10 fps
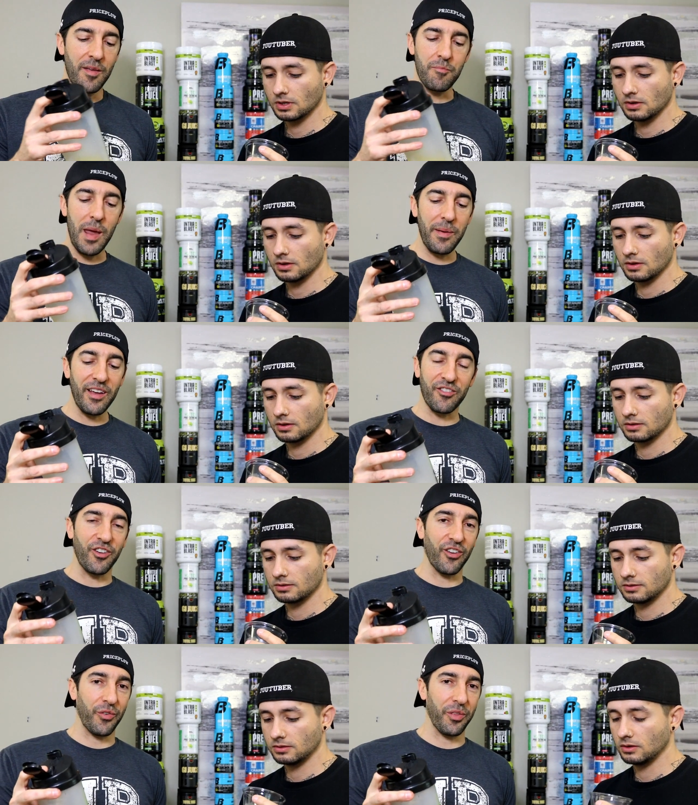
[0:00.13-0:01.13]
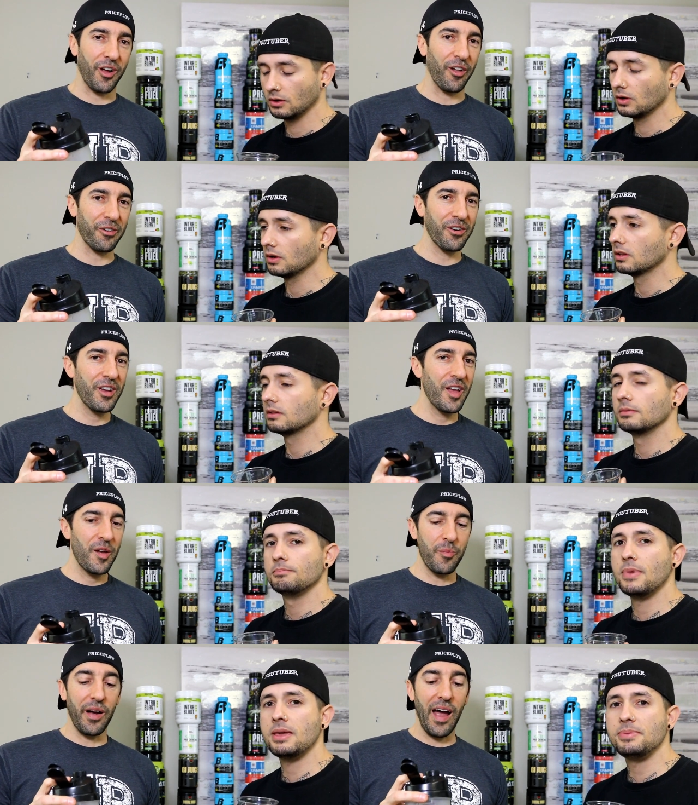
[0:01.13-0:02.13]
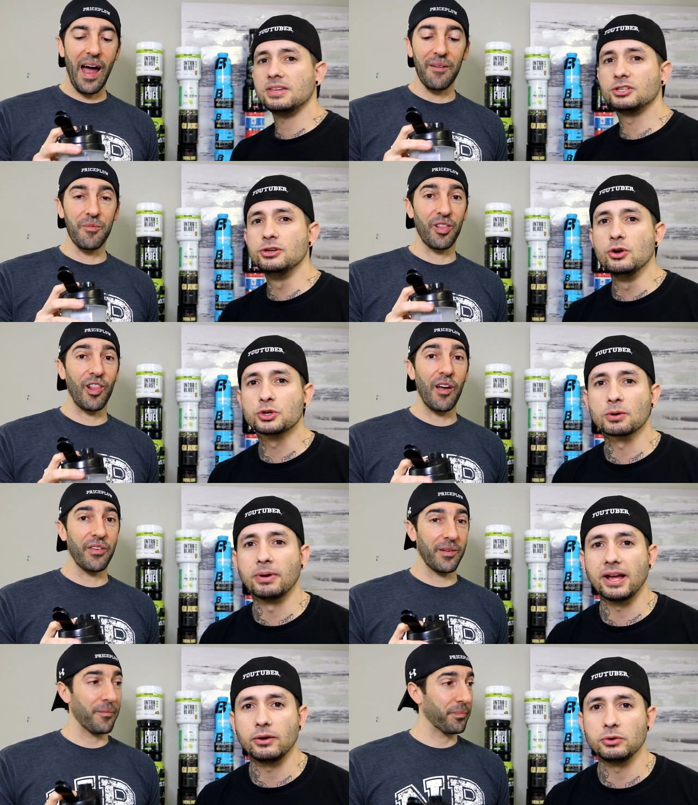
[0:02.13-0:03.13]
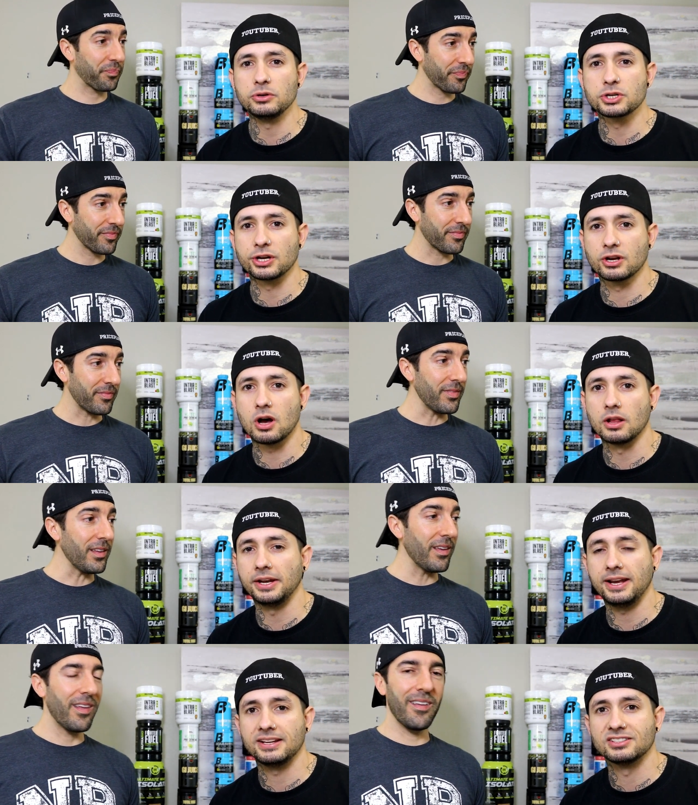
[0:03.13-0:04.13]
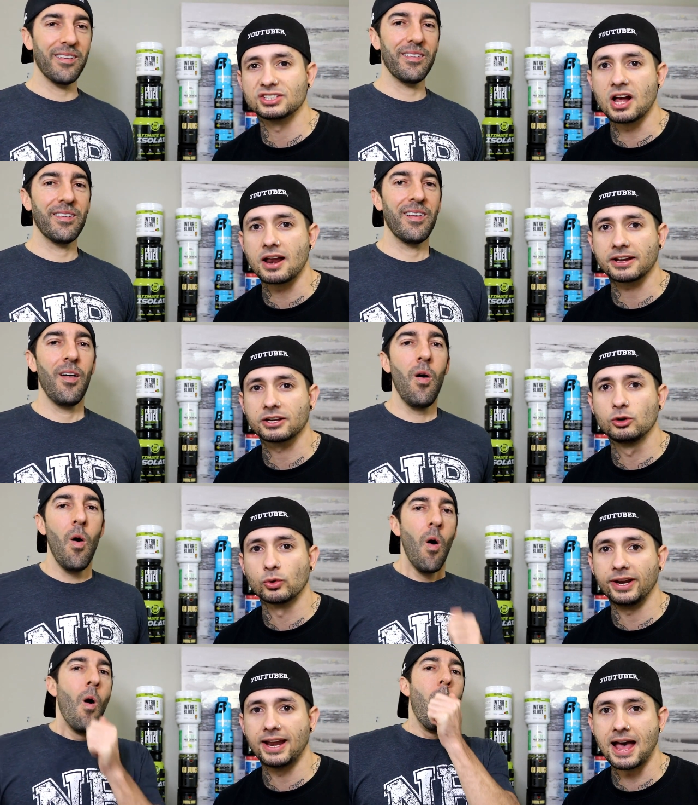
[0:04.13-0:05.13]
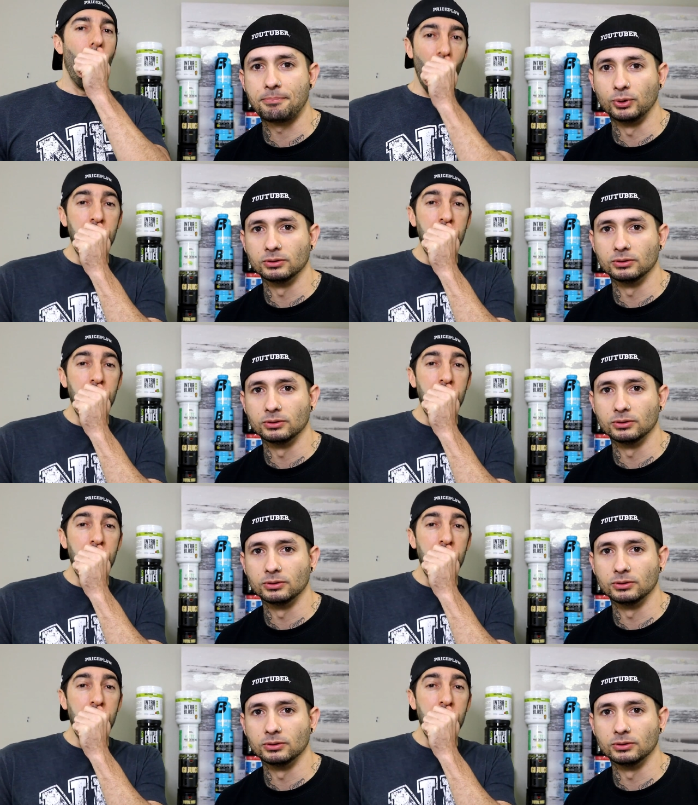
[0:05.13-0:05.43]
Speaker 1: Maybe it's just from the color.
Speaker 2: Maybe NutraBio, you should call it exotic green apple,